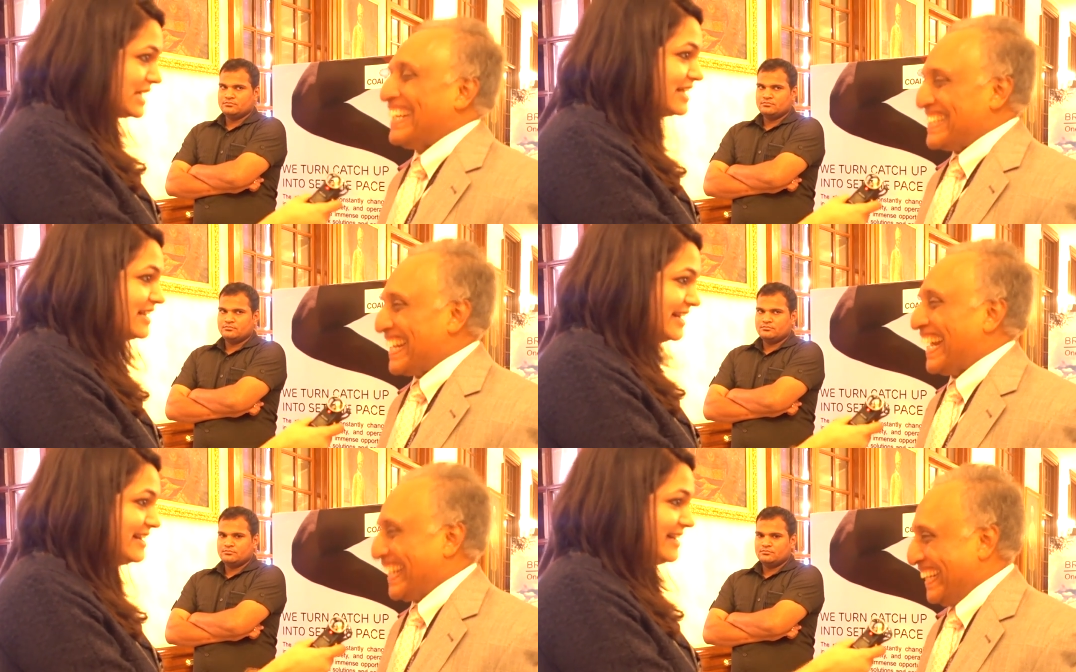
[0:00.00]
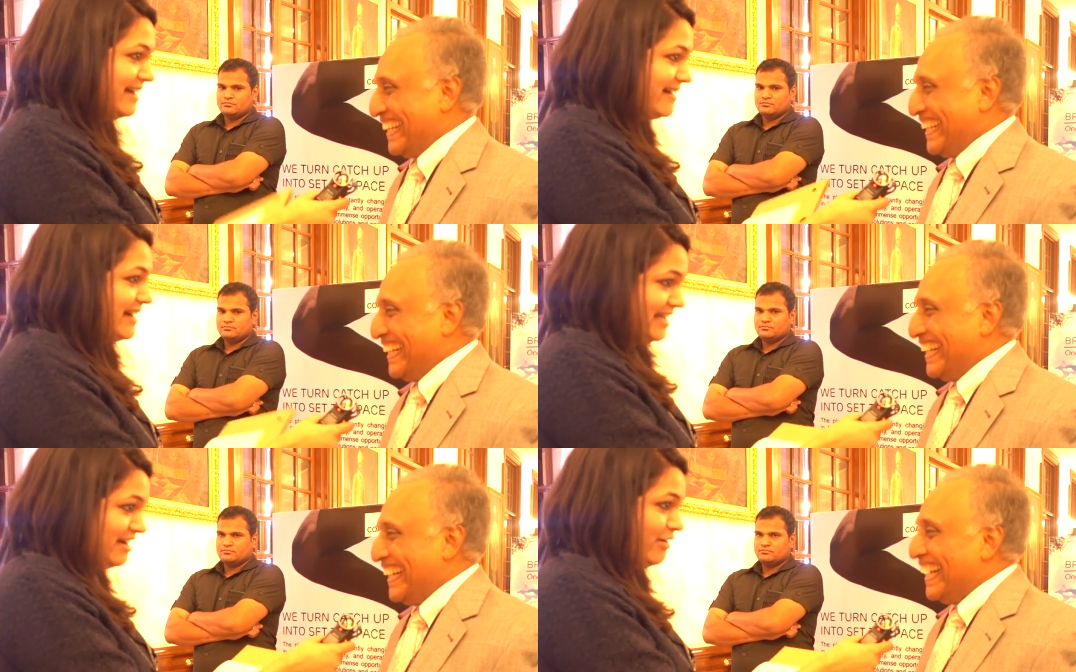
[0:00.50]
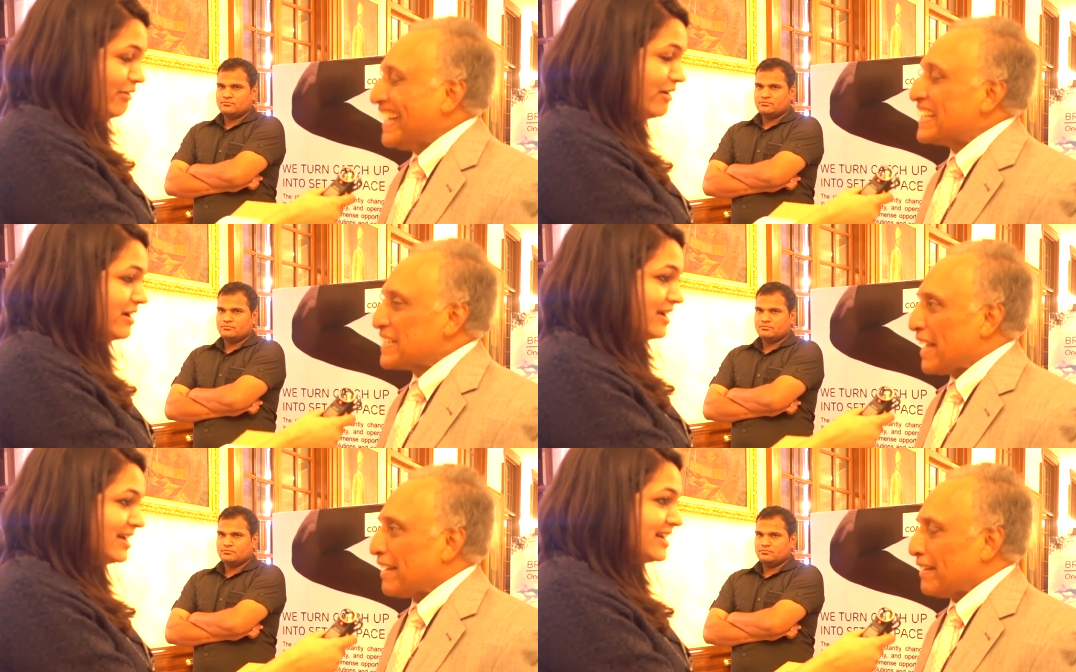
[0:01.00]
Speaker 1: exactly,
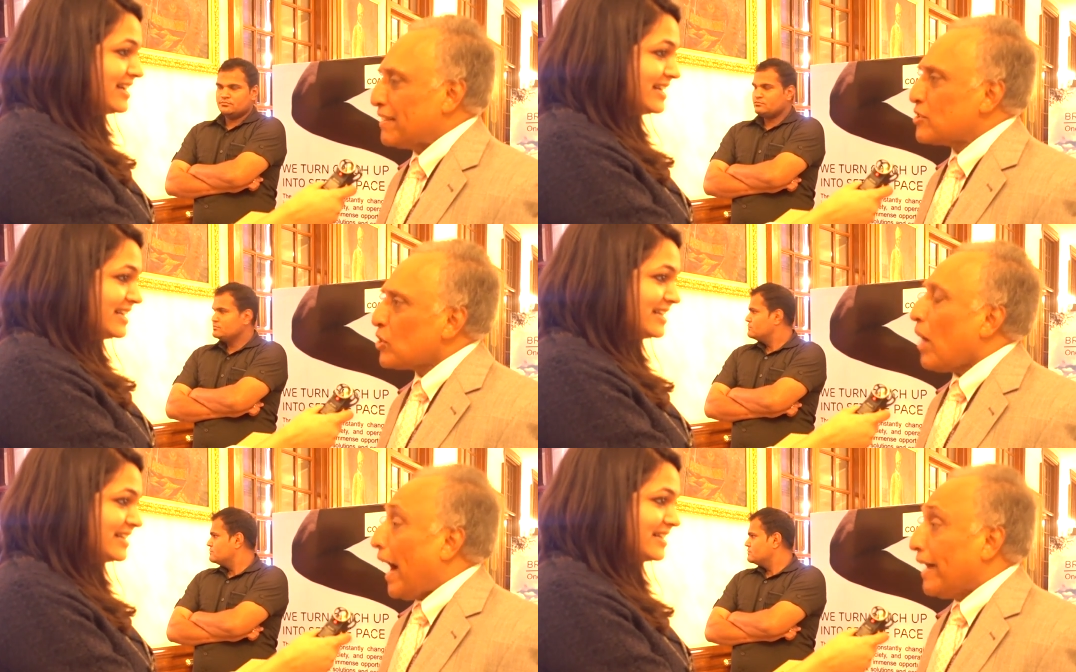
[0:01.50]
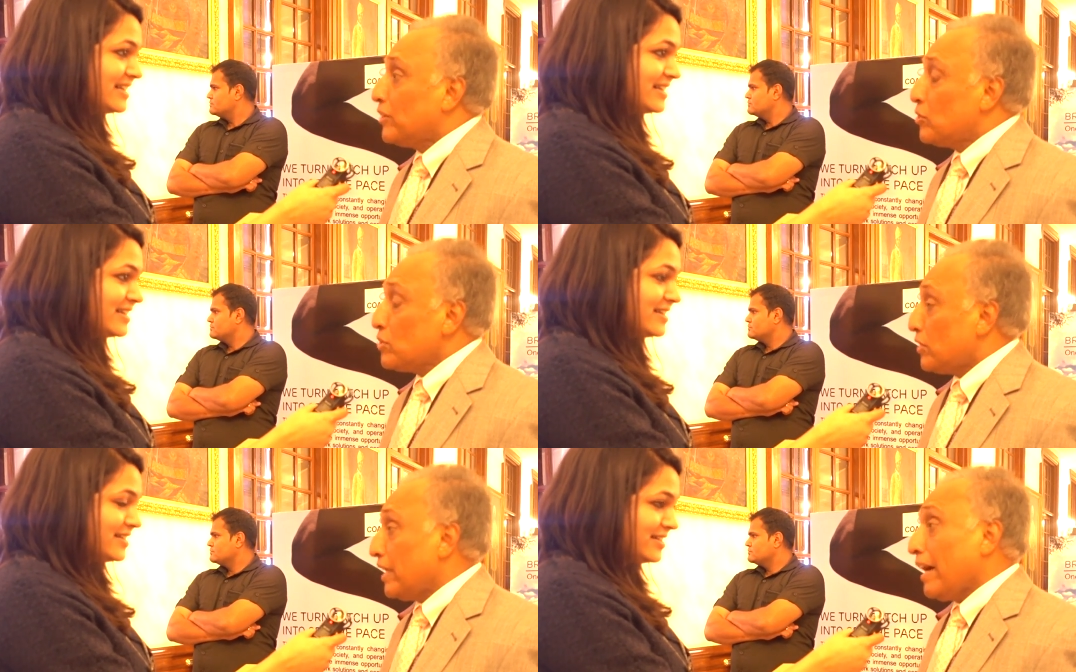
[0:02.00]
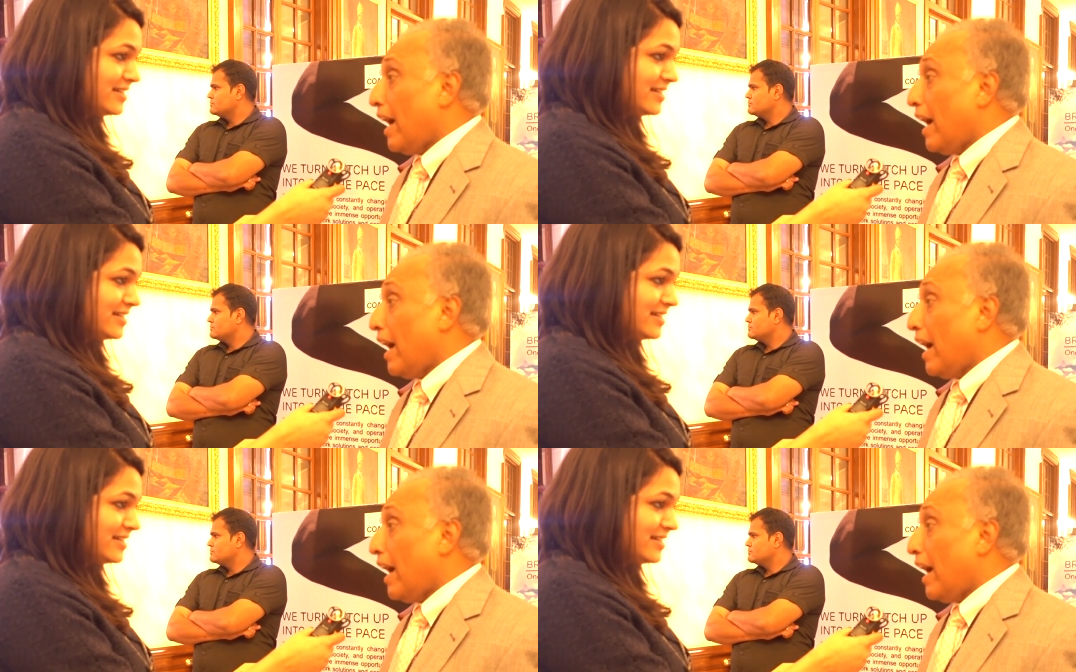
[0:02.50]
exactly. So I don't think